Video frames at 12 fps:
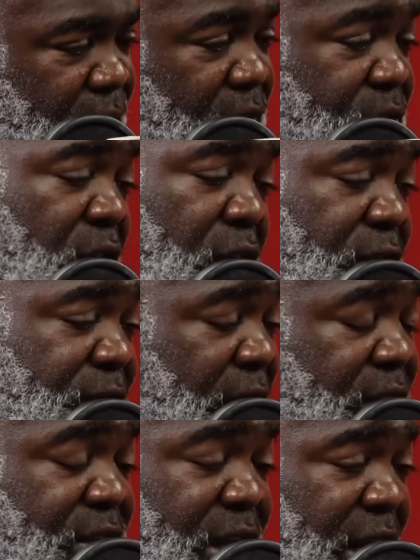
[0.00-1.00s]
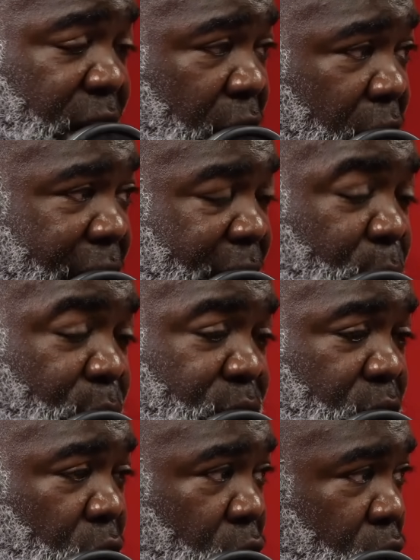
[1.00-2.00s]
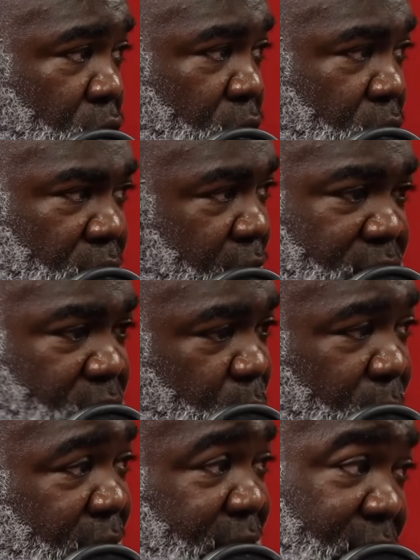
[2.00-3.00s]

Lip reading: Because Kvaratskhelia, he wasn't on a decent wage.